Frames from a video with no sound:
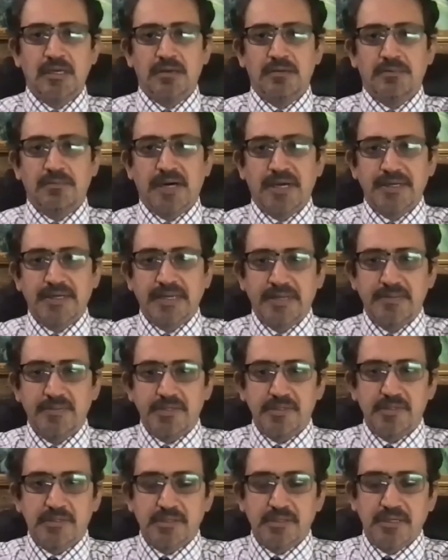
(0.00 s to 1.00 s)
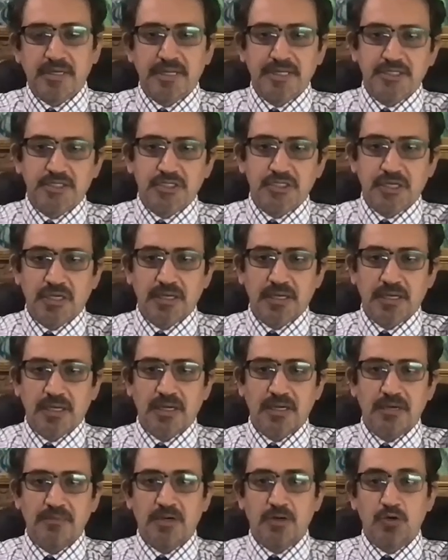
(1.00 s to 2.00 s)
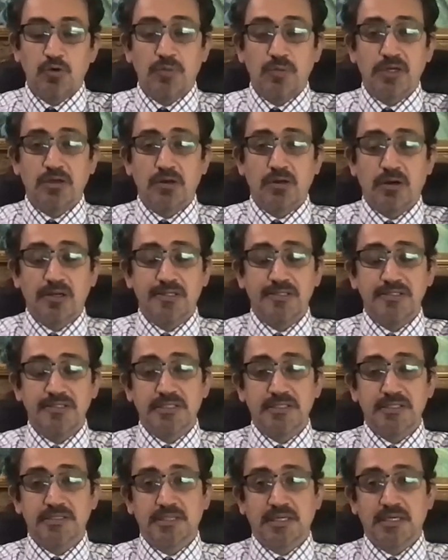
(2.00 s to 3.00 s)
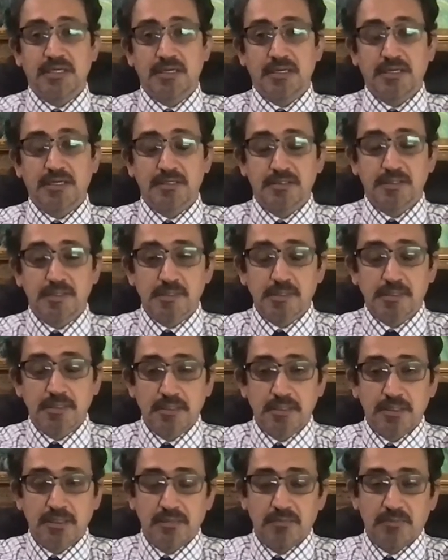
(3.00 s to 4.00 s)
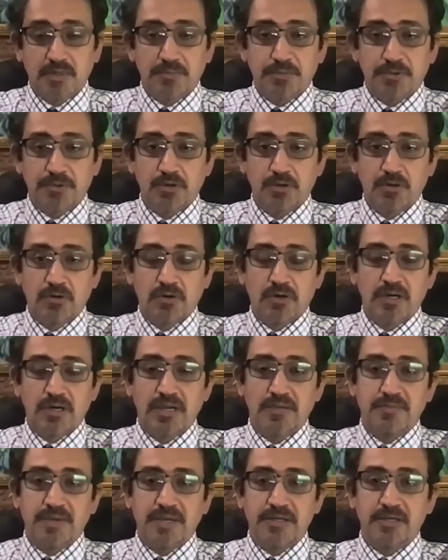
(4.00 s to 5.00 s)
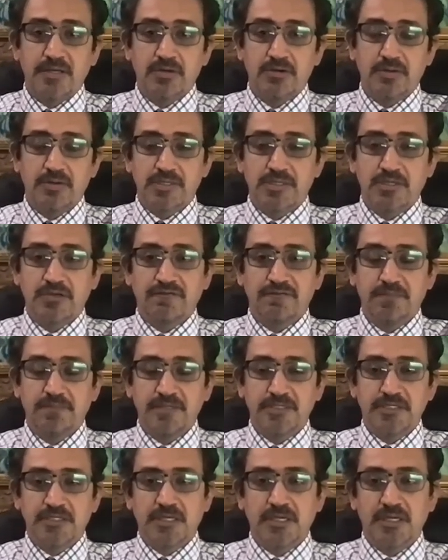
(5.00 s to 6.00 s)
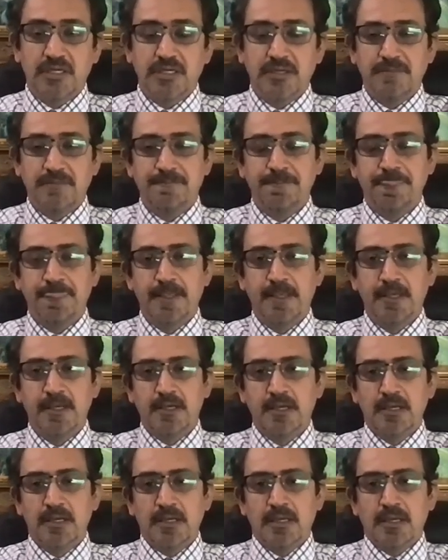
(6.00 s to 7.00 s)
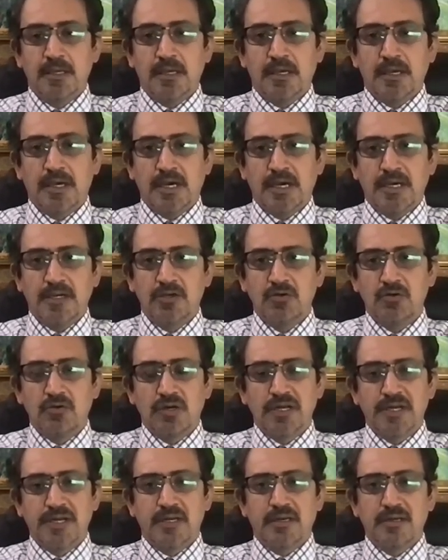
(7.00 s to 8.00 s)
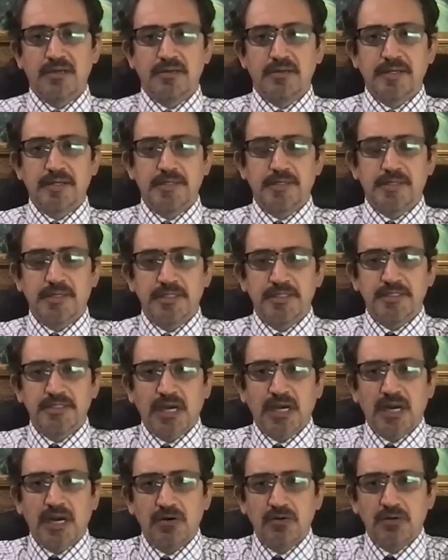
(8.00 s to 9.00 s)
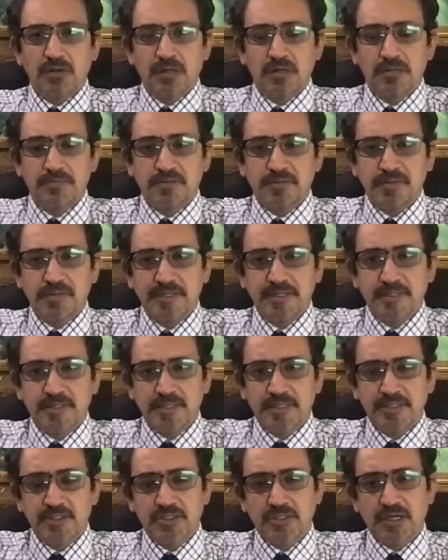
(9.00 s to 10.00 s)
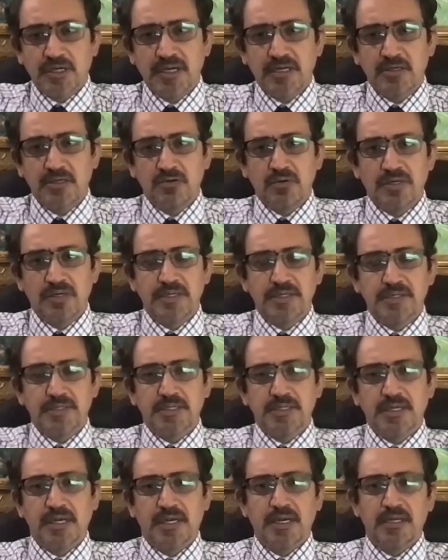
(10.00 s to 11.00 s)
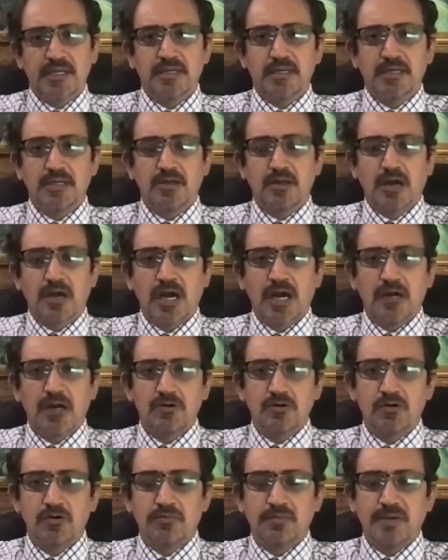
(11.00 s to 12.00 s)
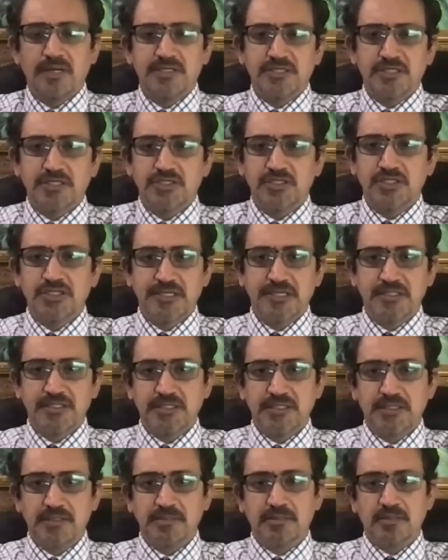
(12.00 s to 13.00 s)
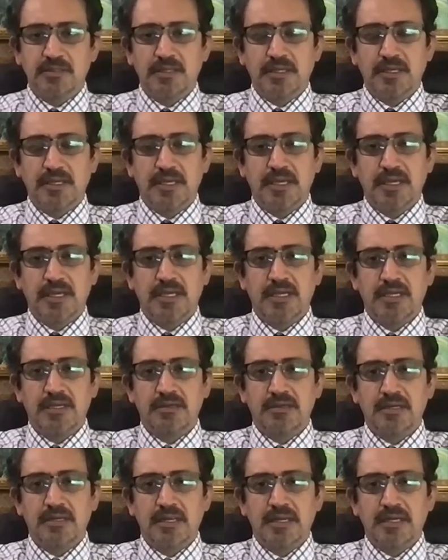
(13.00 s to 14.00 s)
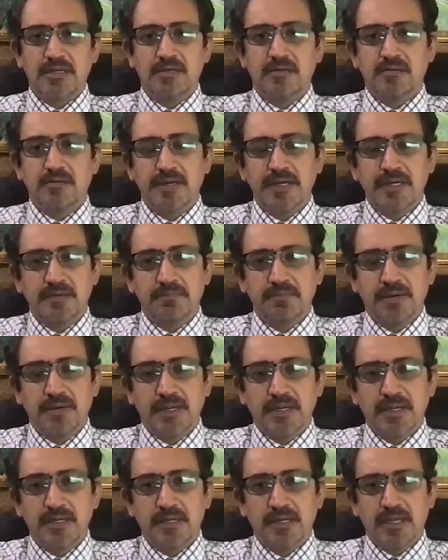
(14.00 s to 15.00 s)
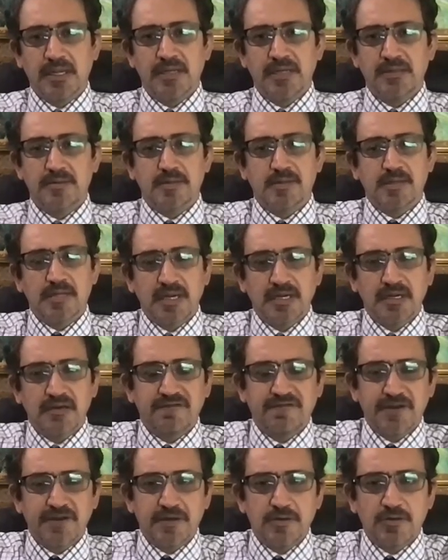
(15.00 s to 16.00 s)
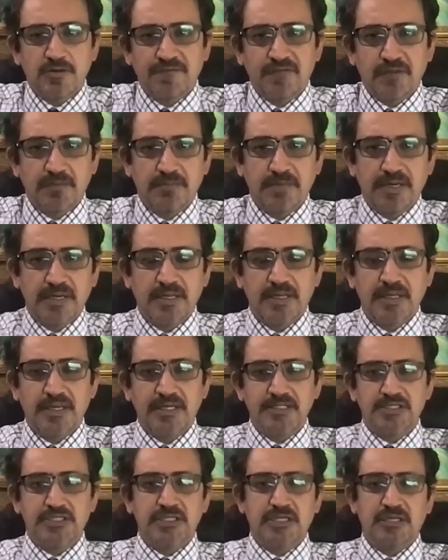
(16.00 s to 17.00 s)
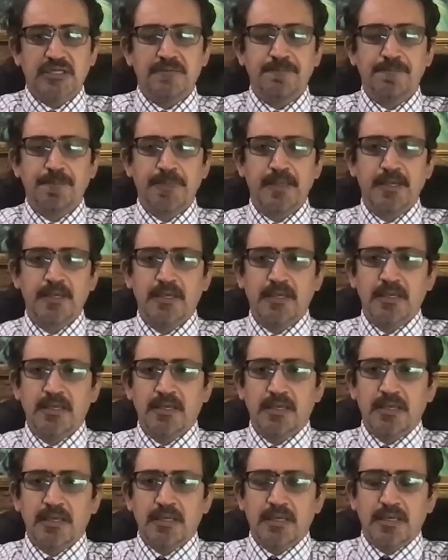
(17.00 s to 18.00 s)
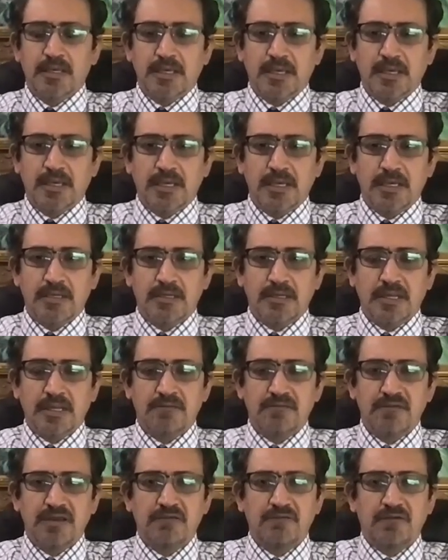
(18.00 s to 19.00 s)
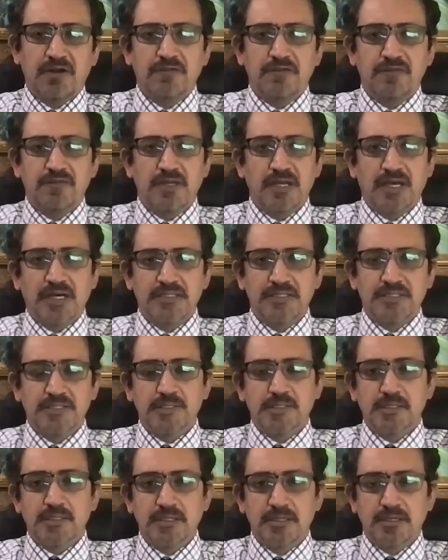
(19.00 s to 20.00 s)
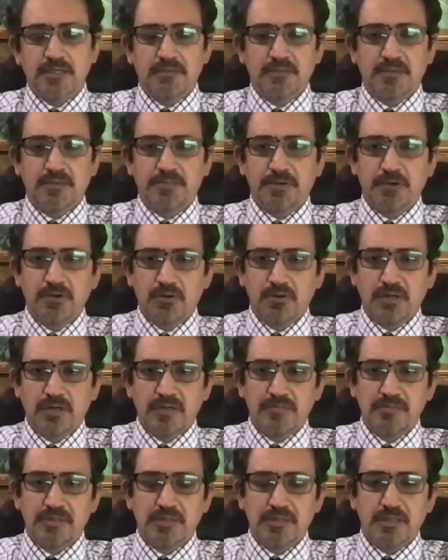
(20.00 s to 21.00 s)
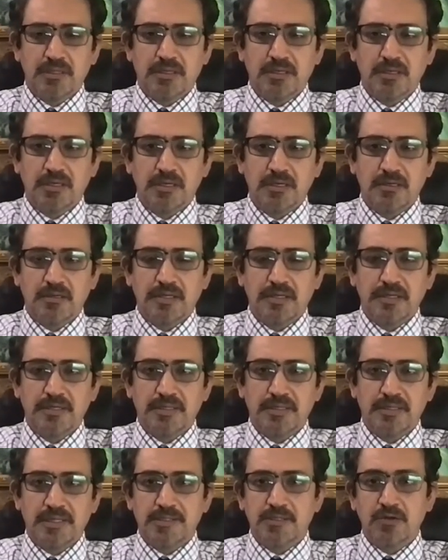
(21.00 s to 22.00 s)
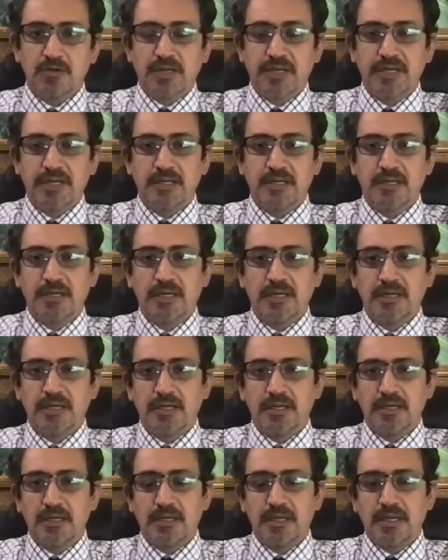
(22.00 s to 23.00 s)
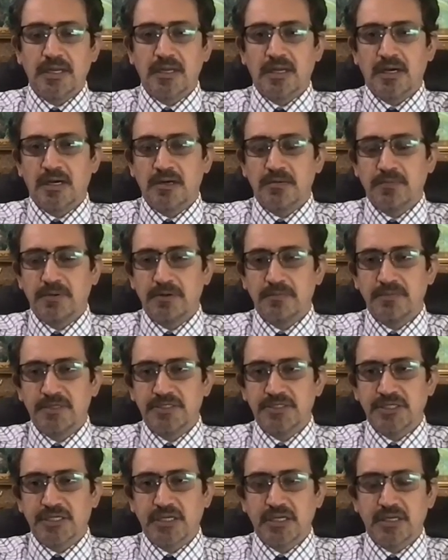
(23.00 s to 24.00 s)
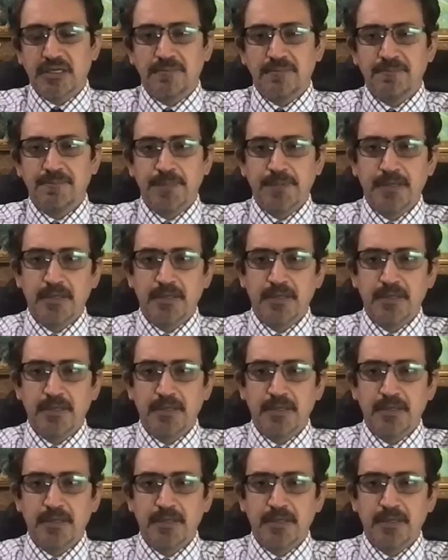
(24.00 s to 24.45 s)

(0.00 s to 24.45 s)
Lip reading: My name is Dinesh Khanna. I'm a rheumatologist. I direct the scleroderma program at University of Michigan. I do clinical research, outcomes research, trying to understand, how to measure changes in treatment and side effects of the medication. And we are one of the largest scleroderma programs in the country that's located in Ann Arbor, Michigan.